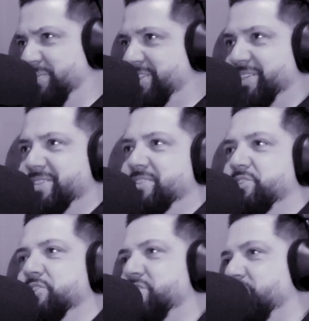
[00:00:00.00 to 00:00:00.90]
Which is
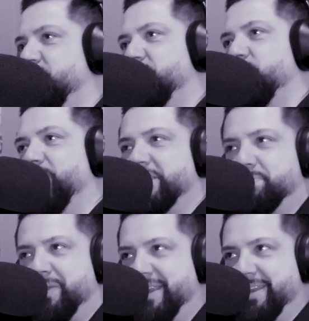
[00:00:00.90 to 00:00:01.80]
just you
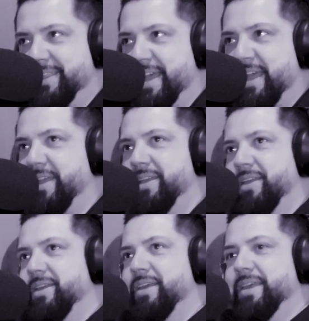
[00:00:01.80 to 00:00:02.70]
explaining that
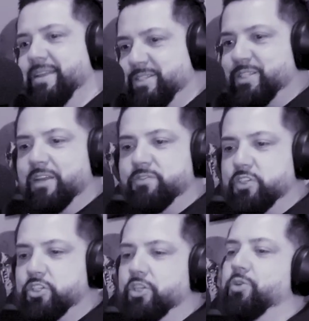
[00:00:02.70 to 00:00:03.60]
in itself
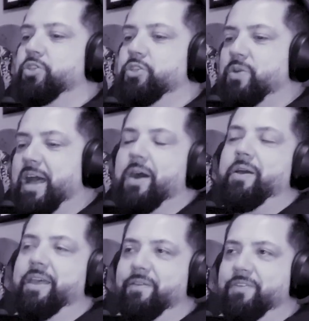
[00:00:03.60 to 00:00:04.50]
just shows you how
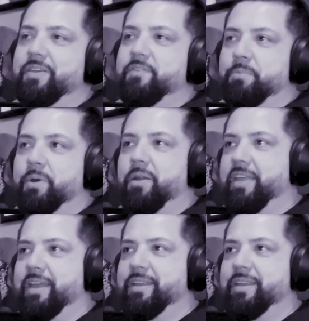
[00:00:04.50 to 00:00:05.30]
heavy of a bar that